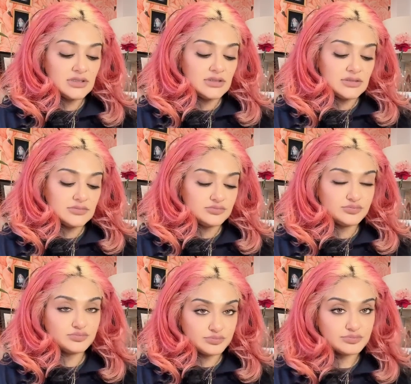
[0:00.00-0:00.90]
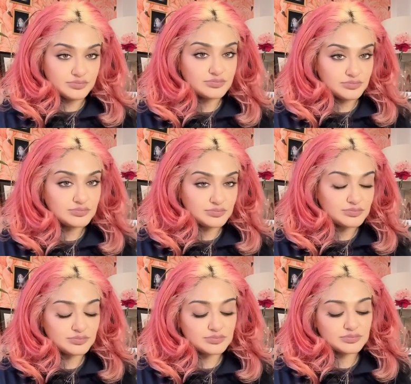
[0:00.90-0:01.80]

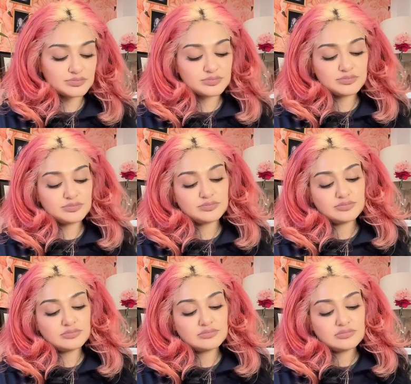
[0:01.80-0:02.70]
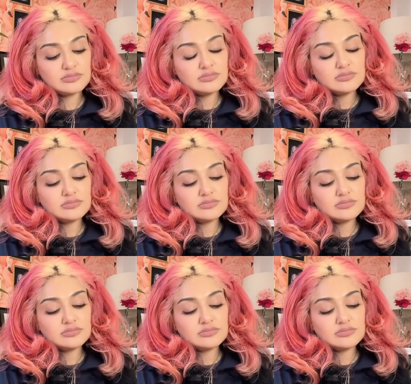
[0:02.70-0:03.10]
(no one is talking)